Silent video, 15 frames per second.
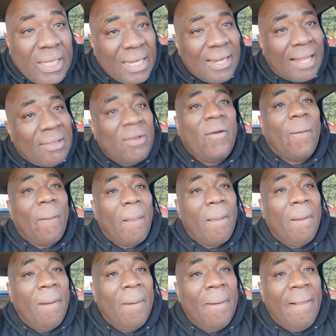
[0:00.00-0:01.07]
thing that, you know.
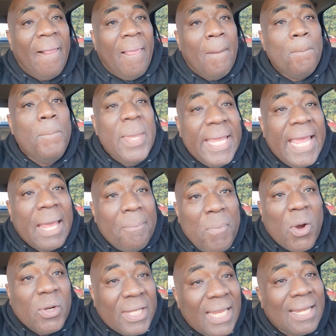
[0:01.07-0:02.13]
Big head
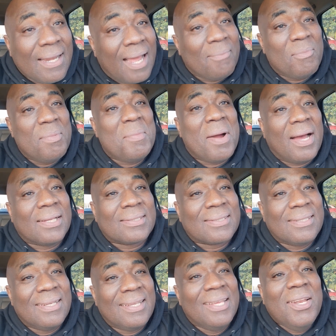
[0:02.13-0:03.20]
bud thing that, boss.
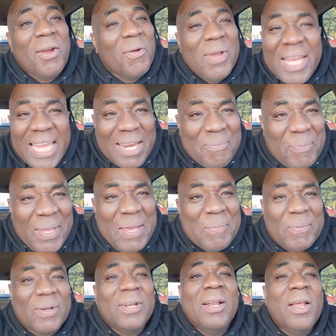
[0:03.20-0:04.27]
You know, real
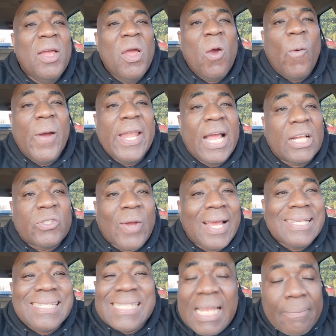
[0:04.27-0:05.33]
people. When you try
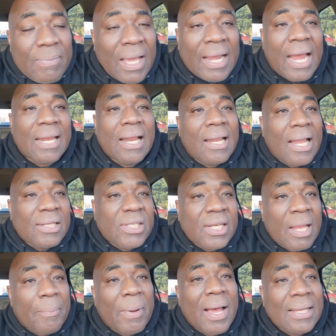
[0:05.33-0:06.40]
to slip that kind of logic,
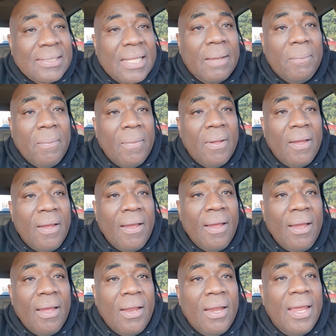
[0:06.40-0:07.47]
they pass them.
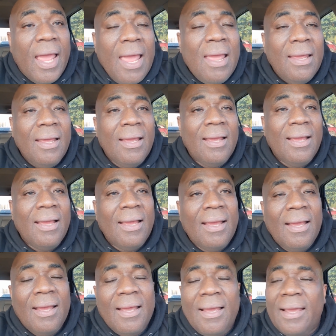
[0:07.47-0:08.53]
Eh?
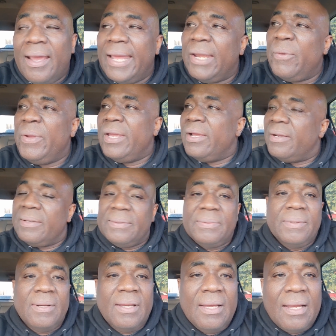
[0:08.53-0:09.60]
Anyway,
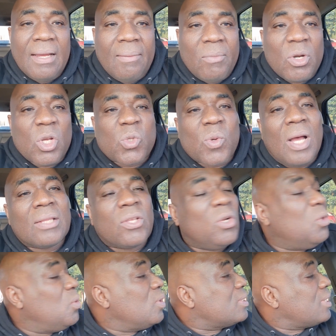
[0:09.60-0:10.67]
we just want to
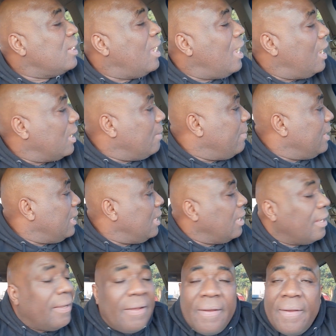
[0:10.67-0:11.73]
know so the argument there.